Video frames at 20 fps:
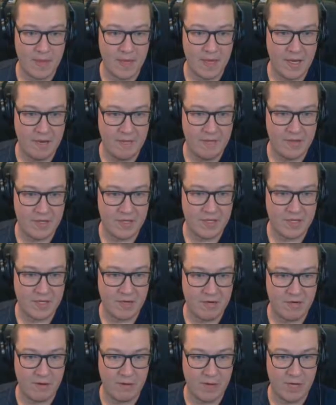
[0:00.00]
Everything's
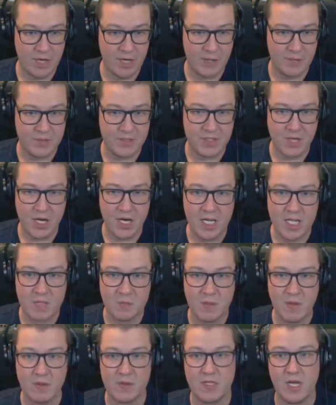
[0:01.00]
growing up. Science
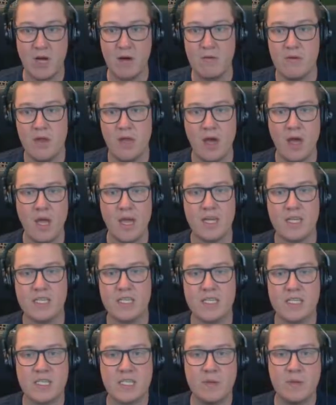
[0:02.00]
post. Oh,
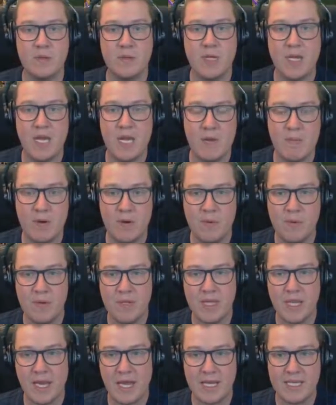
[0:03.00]
nice. To keep up with
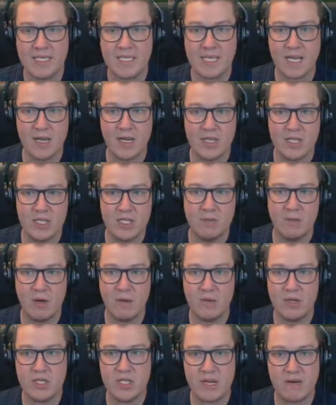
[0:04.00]
the latest technologies, you might
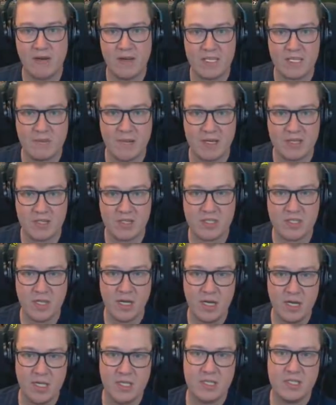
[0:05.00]
want to generate some extra
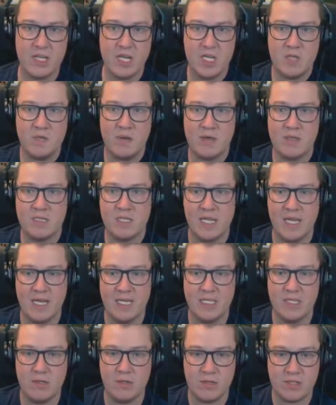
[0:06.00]
science. Science posters let you
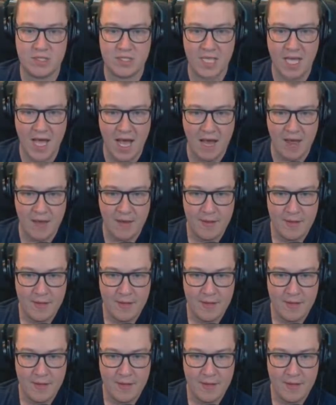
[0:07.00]
do just that.